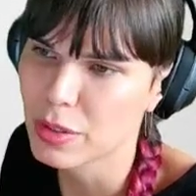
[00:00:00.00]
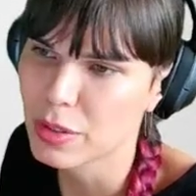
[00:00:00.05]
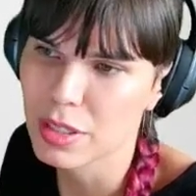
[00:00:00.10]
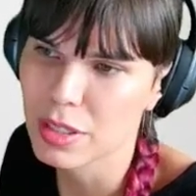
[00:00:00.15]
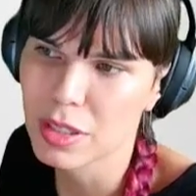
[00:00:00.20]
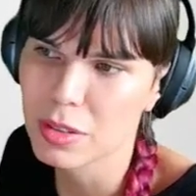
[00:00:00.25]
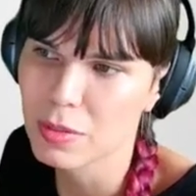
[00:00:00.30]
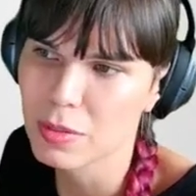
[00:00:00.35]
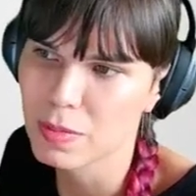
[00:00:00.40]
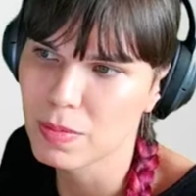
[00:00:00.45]

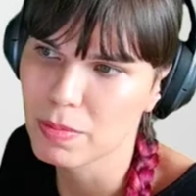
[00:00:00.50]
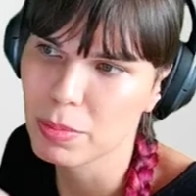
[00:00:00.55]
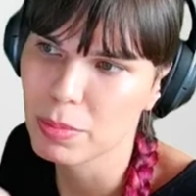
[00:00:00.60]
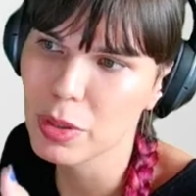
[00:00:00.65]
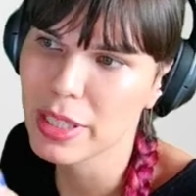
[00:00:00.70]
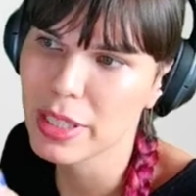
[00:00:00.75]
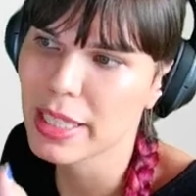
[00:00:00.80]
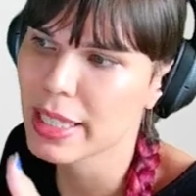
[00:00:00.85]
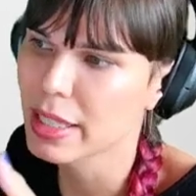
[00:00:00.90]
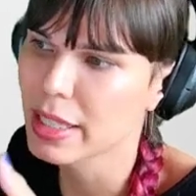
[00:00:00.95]
So
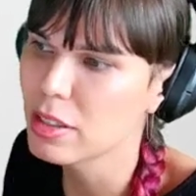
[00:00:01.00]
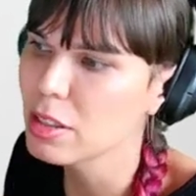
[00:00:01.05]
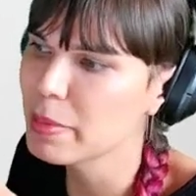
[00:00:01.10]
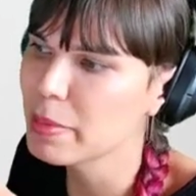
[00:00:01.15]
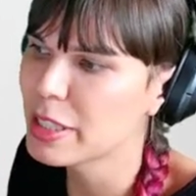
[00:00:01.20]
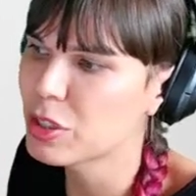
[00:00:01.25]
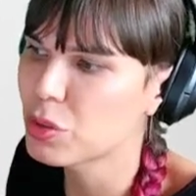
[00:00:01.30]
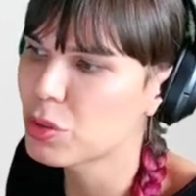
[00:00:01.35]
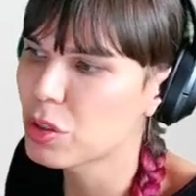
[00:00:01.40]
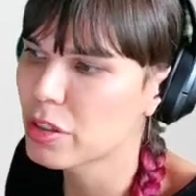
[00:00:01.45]
Boolean can only
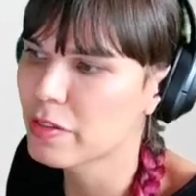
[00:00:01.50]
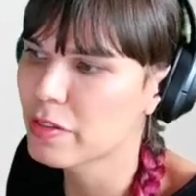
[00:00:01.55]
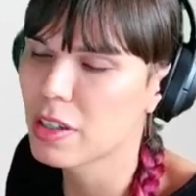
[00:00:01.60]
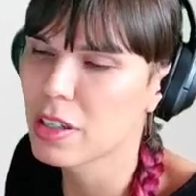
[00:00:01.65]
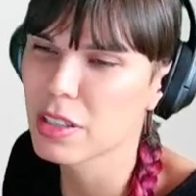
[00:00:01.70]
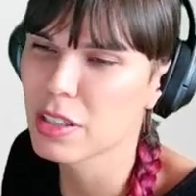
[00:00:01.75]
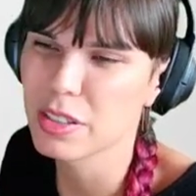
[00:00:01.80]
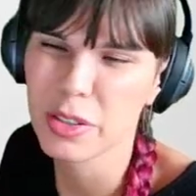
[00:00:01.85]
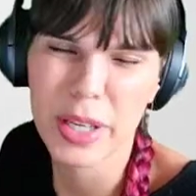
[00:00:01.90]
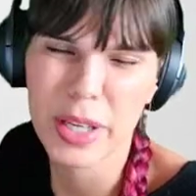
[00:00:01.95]
be true or
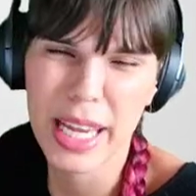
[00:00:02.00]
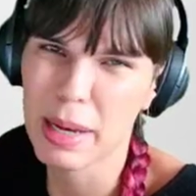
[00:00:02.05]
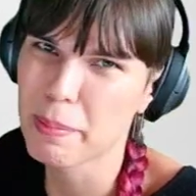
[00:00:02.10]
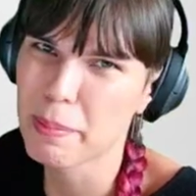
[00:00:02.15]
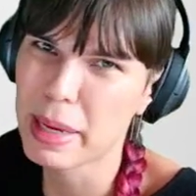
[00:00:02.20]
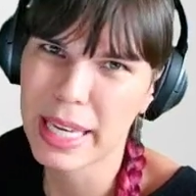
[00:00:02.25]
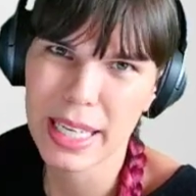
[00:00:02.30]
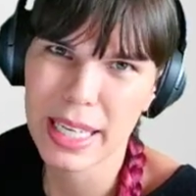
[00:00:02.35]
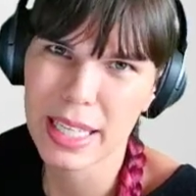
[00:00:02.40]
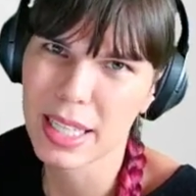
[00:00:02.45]
false. You can't
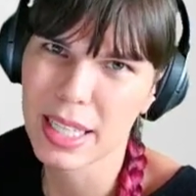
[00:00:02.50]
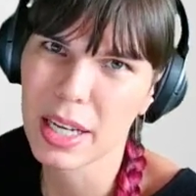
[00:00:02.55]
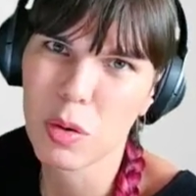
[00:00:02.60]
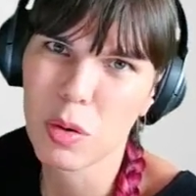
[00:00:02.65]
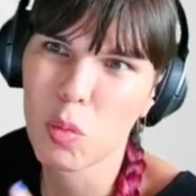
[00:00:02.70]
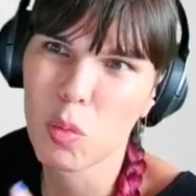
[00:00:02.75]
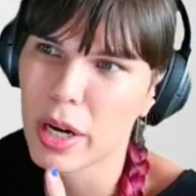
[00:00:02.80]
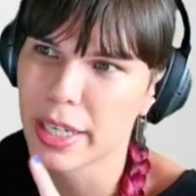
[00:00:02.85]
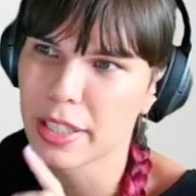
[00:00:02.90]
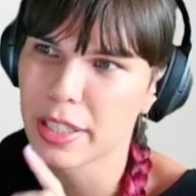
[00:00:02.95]
make it like
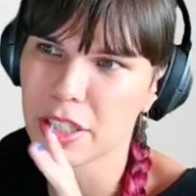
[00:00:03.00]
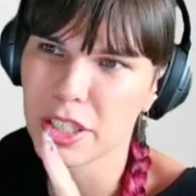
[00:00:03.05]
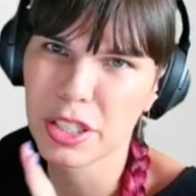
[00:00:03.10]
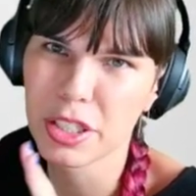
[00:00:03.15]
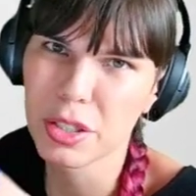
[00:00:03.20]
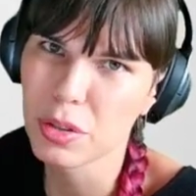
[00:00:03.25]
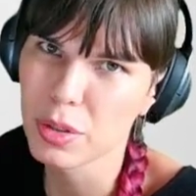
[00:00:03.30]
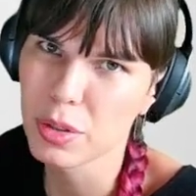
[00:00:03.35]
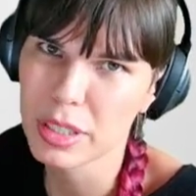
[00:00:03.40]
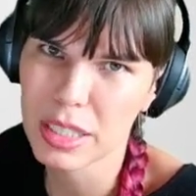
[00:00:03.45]
1 or
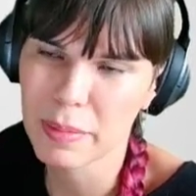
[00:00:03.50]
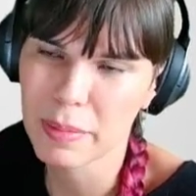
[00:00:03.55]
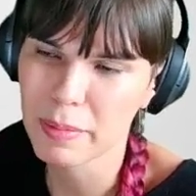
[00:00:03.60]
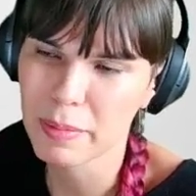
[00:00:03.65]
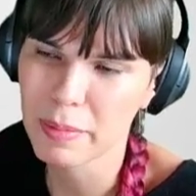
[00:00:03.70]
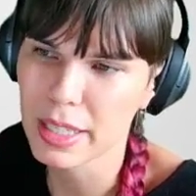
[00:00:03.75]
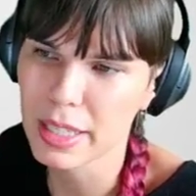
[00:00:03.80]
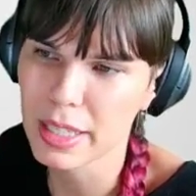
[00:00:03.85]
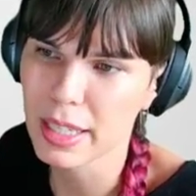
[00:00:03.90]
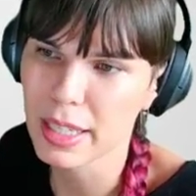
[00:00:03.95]
2 or
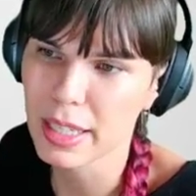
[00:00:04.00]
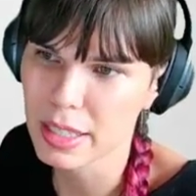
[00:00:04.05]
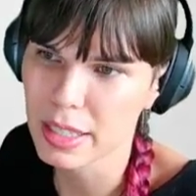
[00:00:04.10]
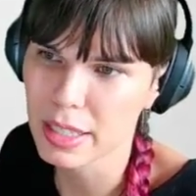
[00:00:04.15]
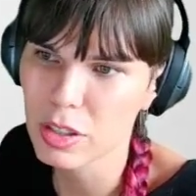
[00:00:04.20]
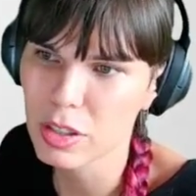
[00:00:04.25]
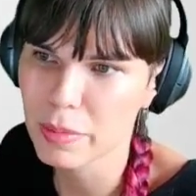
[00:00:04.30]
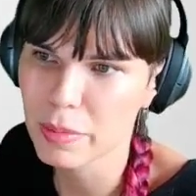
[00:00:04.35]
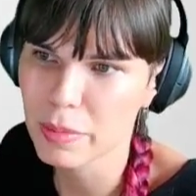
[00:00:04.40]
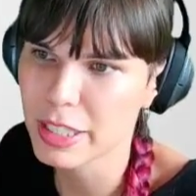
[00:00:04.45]
something. It can
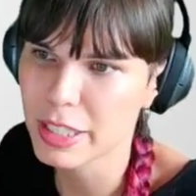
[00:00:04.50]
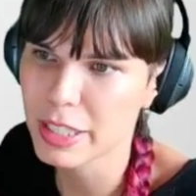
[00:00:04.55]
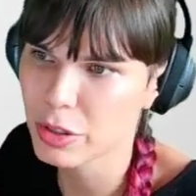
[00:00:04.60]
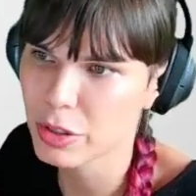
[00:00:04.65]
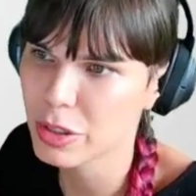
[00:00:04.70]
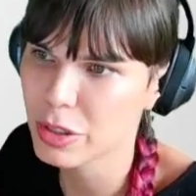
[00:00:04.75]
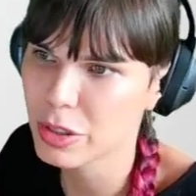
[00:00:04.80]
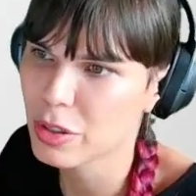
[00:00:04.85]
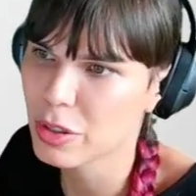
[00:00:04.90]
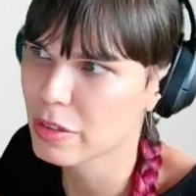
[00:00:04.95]
only be
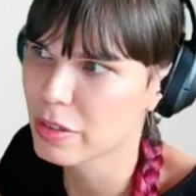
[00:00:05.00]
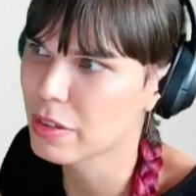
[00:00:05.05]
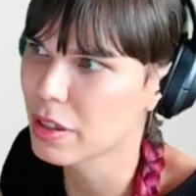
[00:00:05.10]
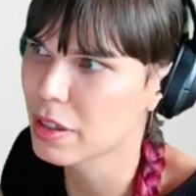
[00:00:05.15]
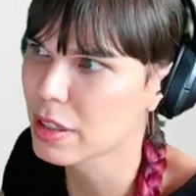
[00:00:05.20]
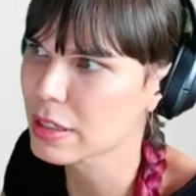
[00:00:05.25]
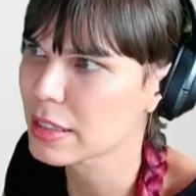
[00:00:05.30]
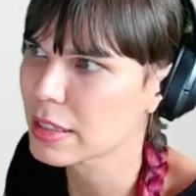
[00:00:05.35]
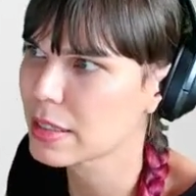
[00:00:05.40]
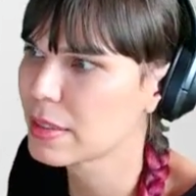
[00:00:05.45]
true or
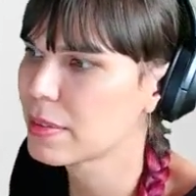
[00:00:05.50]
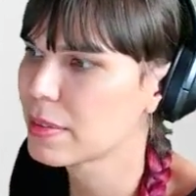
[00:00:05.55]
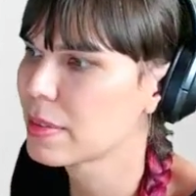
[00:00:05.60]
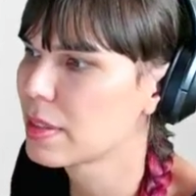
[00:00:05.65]
false.